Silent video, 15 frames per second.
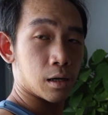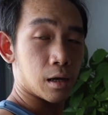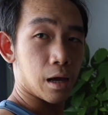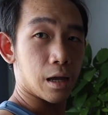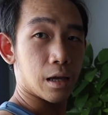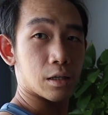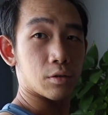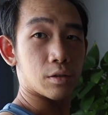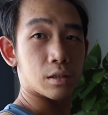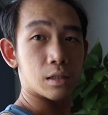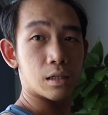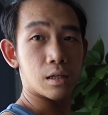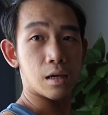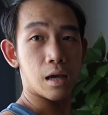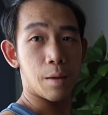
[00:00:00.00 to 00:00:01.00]
And as you can
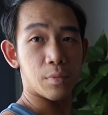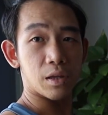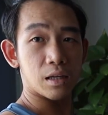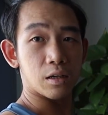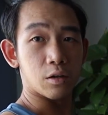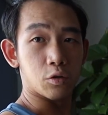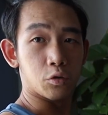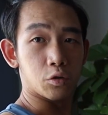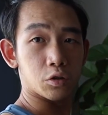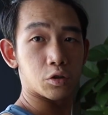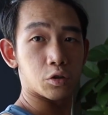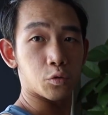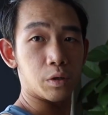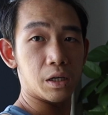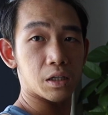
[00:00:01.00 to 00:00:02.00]
see, I'm getting a good
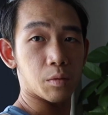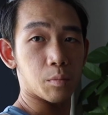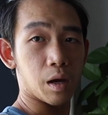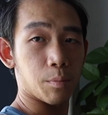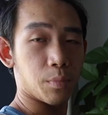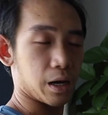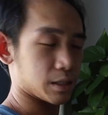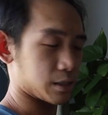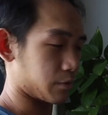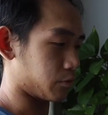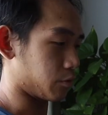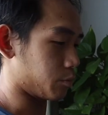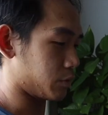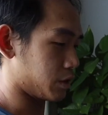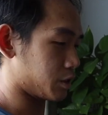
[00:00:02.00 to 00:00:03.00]
squeeze on my bicep
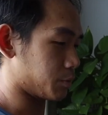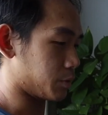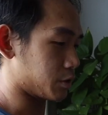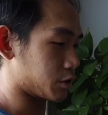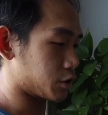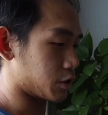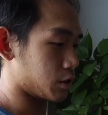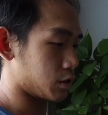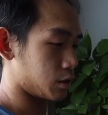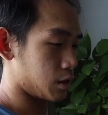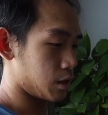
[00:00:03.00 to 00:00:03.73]
from this position.